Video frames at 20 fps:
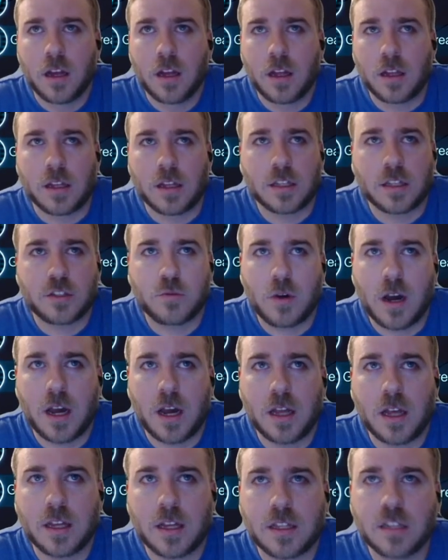That's why
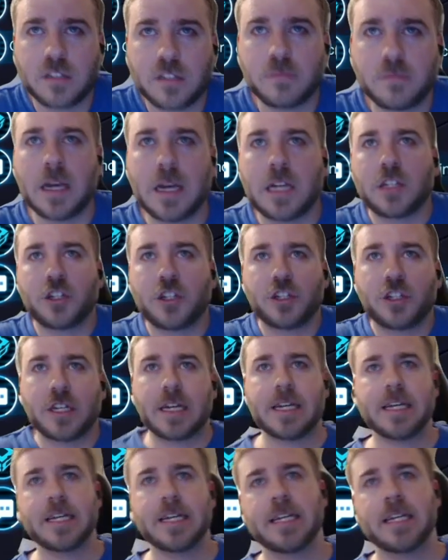I like this match.
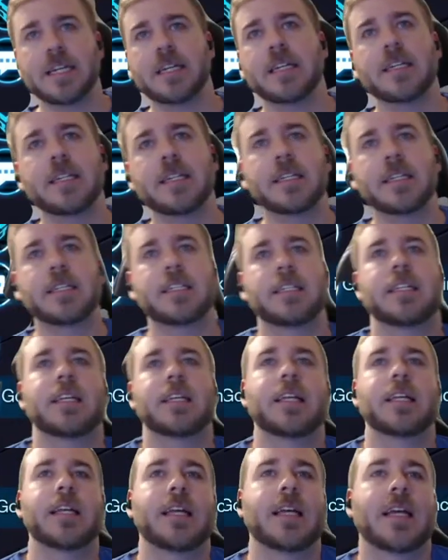And
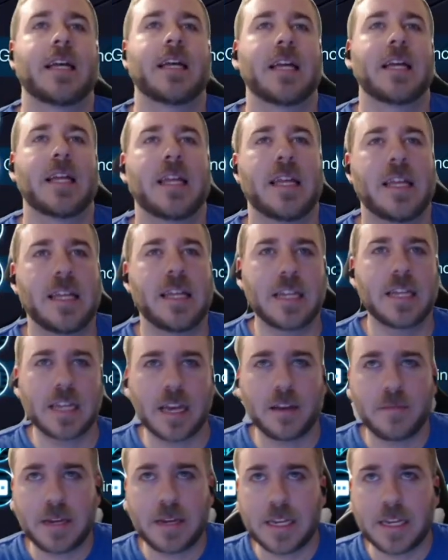
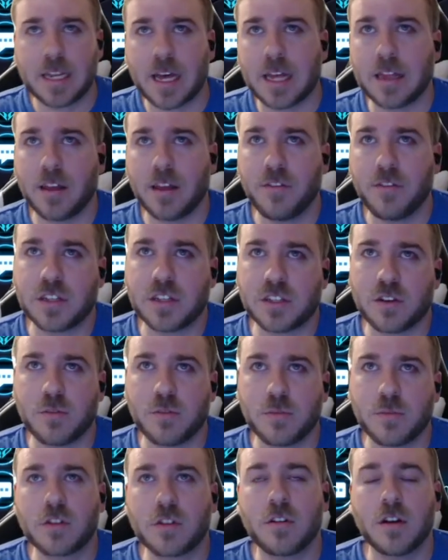I mean, I love this
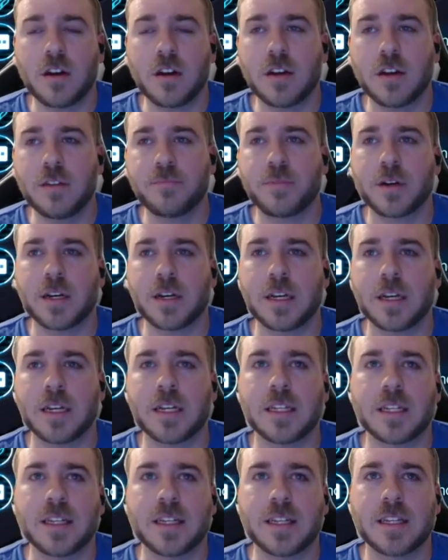Omicron, but
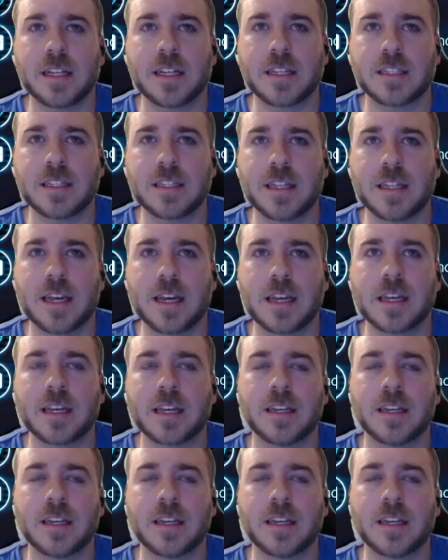it's like,